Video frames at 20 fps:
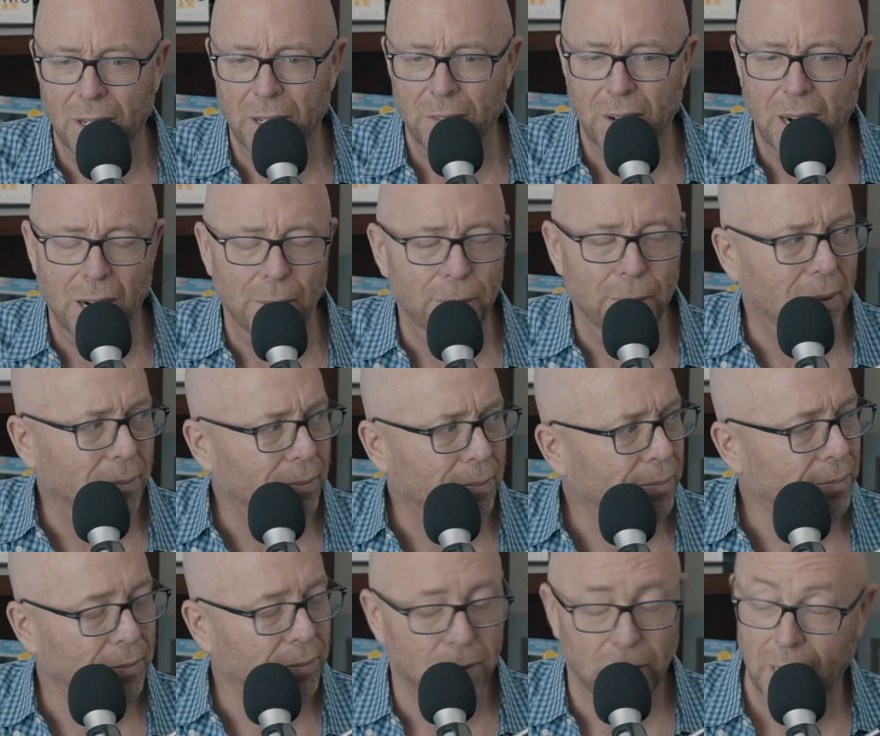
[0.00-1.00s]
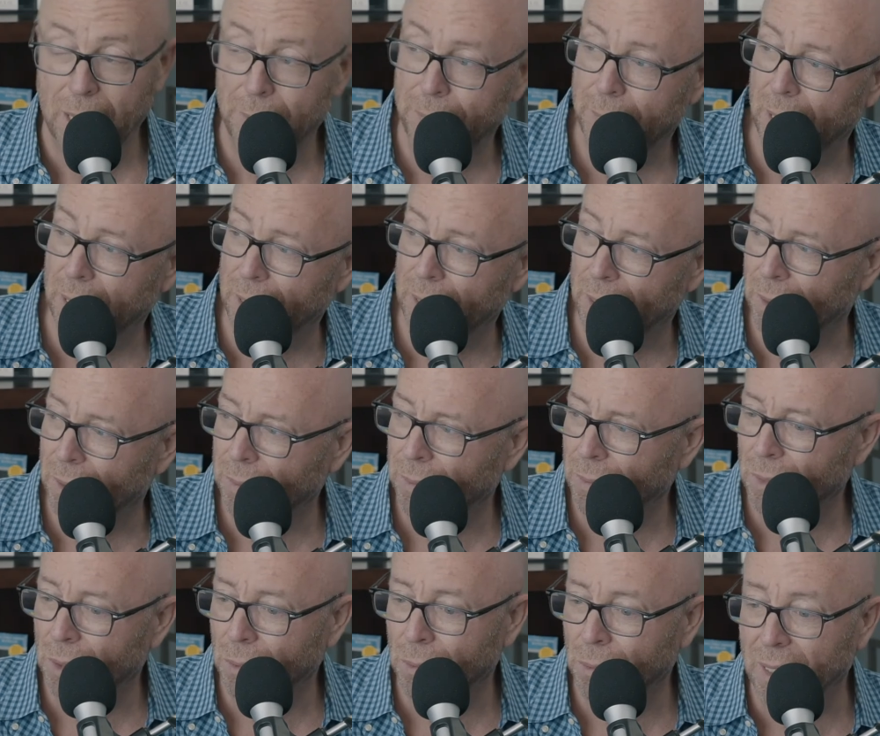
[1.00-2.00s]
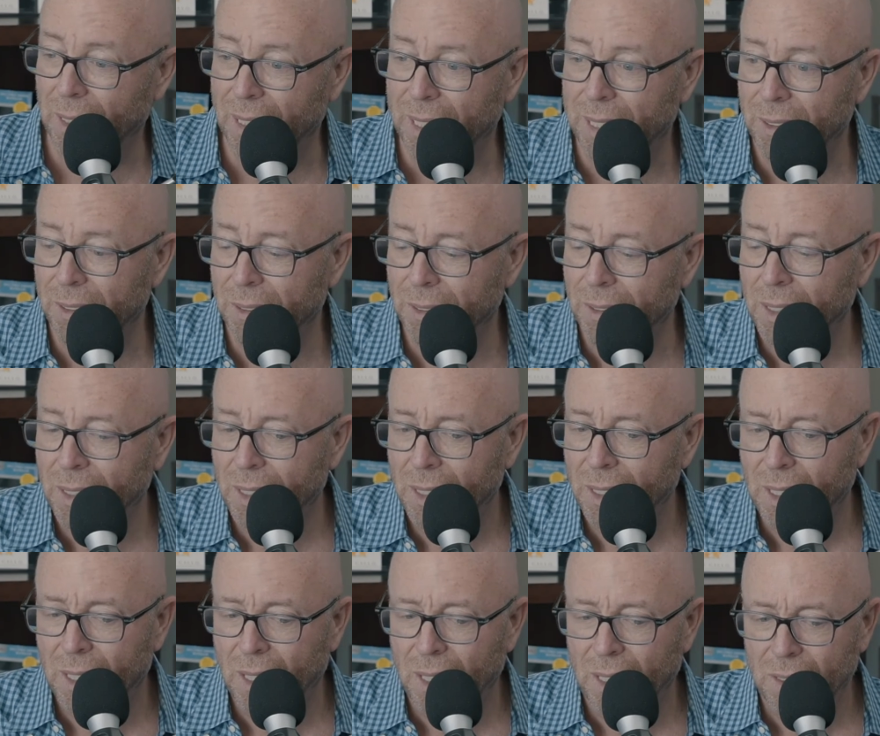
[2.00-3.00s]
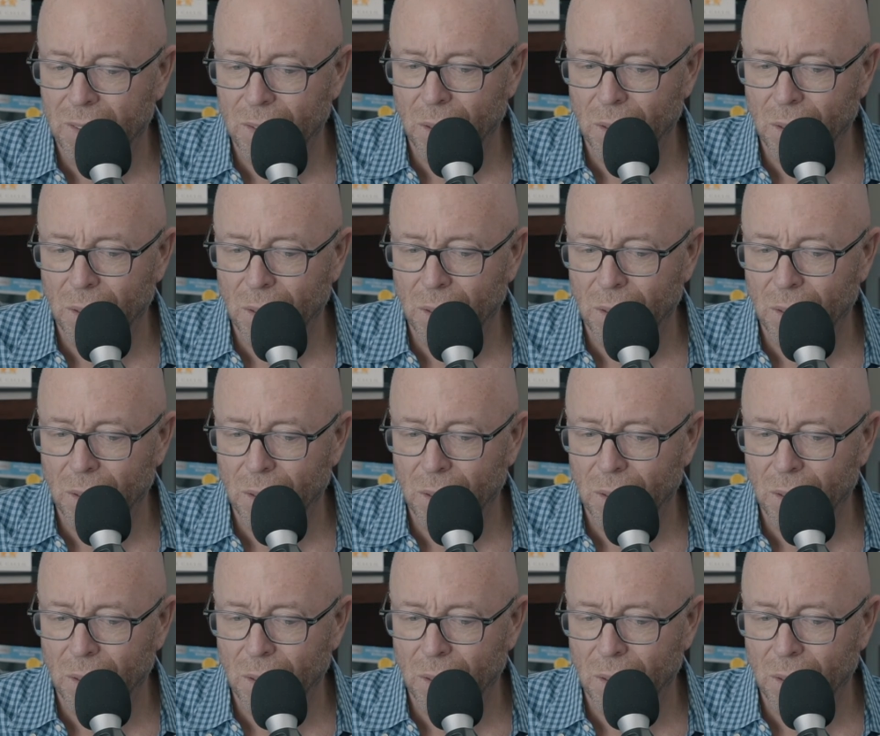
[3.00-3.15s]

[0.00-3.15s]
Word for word: environment led by the the right leader. Mm -hmm.